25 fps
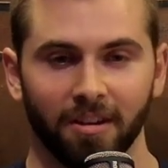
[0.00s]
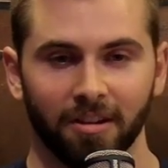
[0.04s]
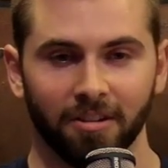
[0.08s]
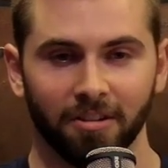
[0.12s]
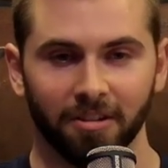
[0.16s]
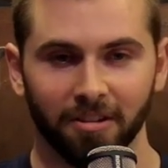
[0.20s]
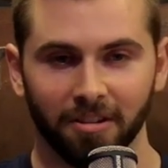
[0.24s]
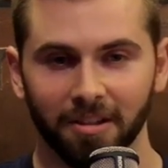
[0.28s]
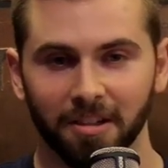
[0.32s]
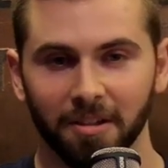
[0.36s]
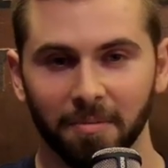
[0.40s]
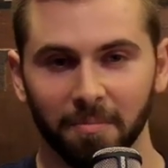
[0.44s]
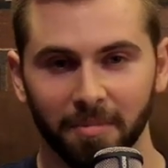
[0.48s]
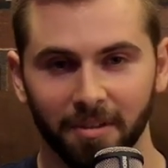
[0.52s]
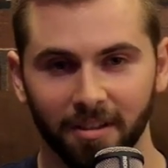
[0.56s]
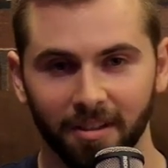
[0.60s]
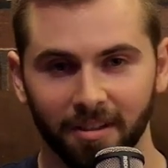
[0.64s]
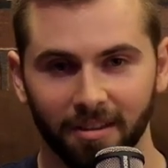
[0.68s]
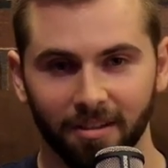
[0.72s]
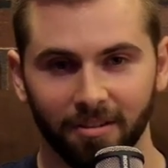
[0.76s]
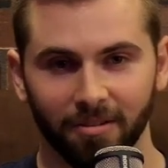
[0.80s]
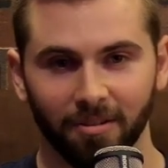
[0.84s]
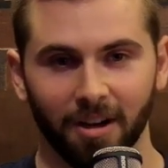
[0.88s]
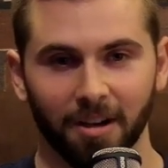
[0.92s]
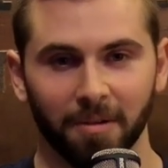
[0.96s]
you're going to be
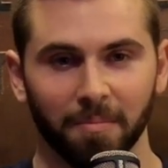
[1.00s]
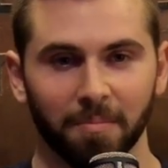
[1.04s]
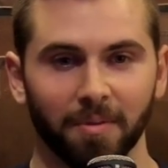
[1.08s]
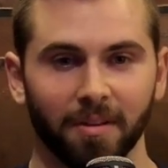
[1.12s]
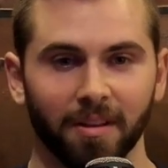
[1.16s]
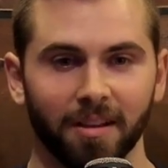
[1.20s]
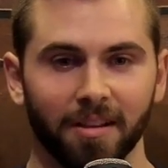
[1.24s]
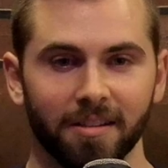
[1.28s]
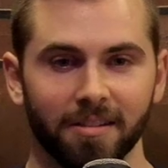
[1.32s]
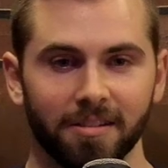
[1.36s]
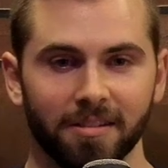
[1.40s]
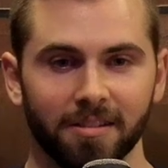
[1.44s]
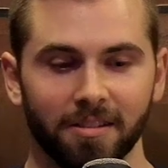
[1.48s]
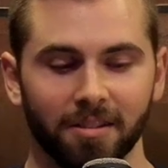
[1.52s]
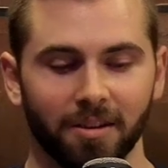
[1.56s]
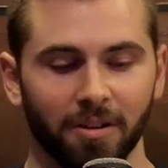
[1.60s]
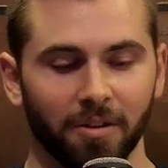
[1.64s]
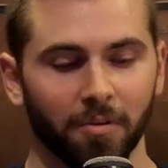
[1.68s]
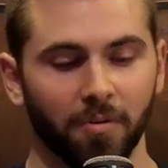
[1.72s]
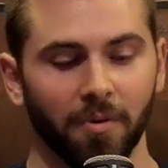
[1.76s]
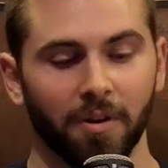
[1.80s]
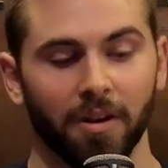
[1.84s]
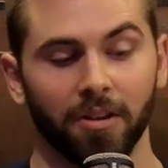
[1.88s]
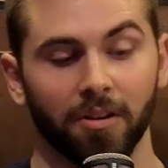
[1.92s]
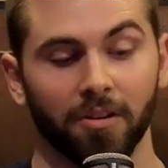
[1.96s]
in the right place, you know,
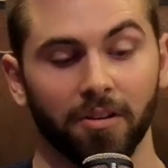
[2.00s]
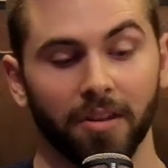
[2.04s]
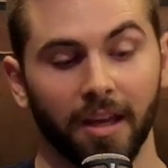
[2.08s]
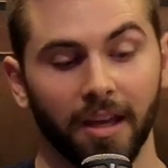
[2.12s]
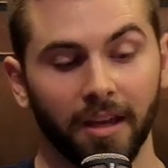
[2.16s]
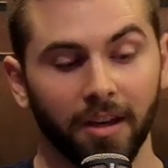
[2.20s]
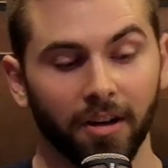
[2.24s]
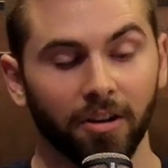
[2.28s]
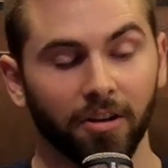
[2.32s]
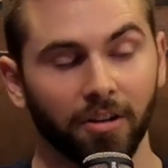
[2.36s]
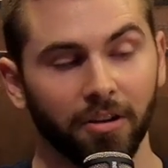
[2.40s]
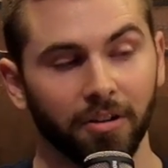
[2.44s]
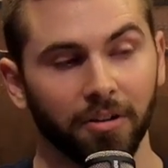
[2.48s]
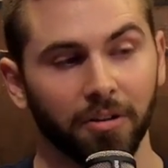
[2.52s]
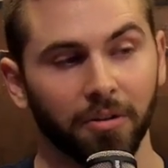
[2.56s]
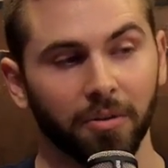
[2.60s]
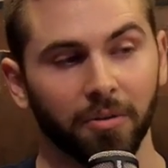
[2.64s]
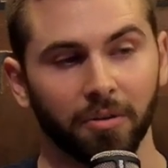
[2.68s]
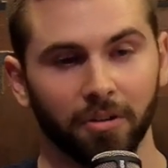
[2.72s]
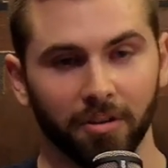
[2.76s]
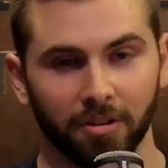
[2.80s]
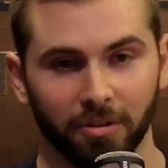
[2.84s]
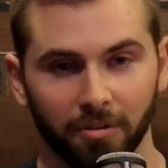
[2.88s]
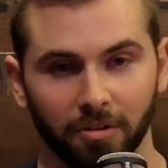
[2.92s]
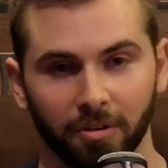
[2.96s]
whether they hurt you
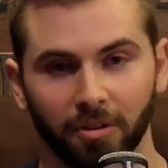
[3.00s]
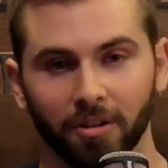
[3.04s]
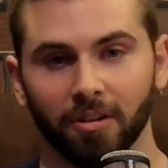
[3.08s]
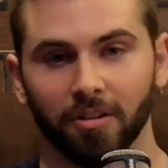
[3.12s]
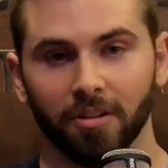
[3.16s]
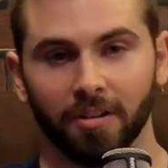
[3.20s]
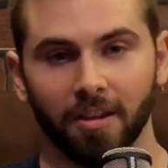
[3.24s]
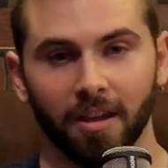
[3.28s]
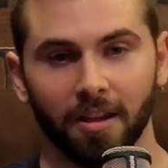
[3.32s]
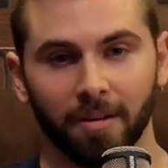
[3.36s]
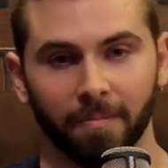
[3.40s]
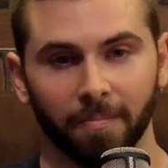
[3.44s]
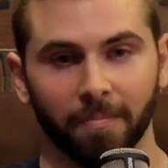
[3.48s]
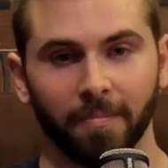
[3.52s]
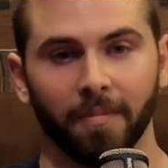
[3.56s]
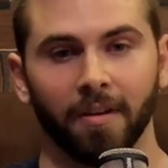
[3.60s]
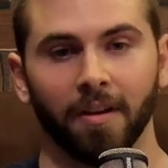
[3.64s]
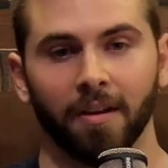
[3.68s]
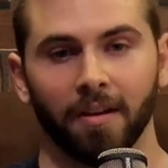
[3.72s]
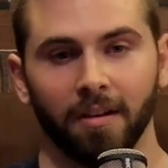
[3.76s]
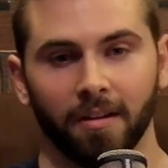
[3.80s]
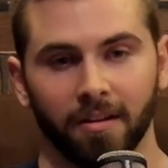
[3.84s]
or you hurt them.